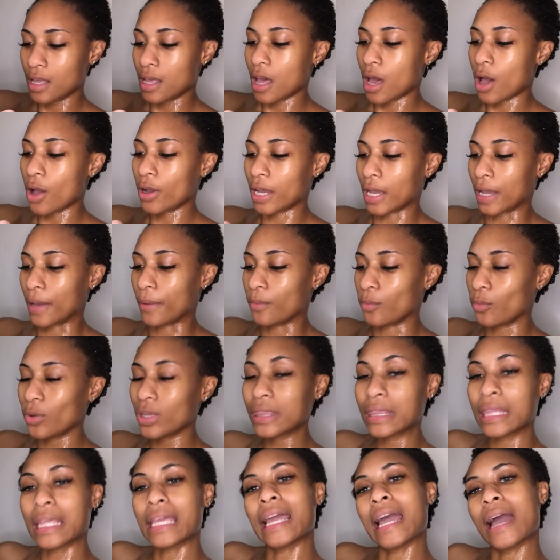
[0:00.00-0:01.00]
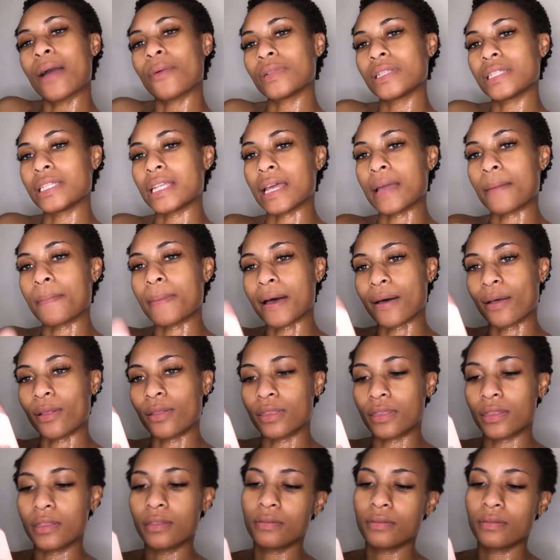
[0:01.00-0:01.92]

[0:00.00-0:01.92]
Okay, one thing I would say about,